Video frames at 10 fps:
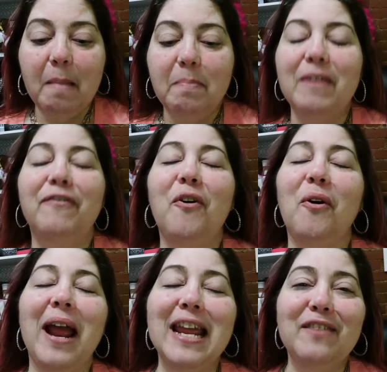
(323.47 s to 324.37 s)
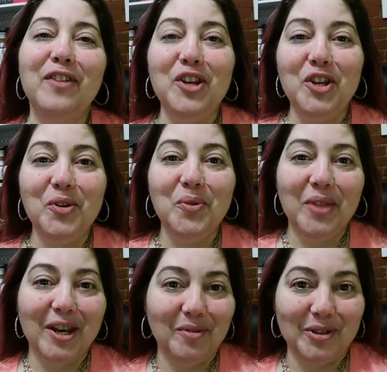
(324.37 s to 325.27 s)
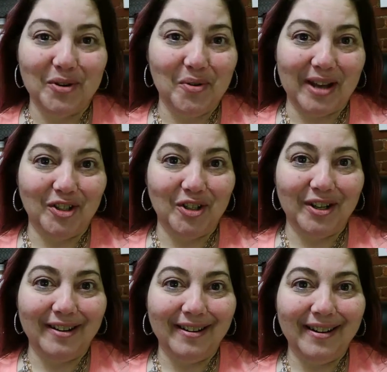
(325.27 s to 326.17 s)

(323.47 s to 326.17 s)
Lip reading: before I even knew that it was a question.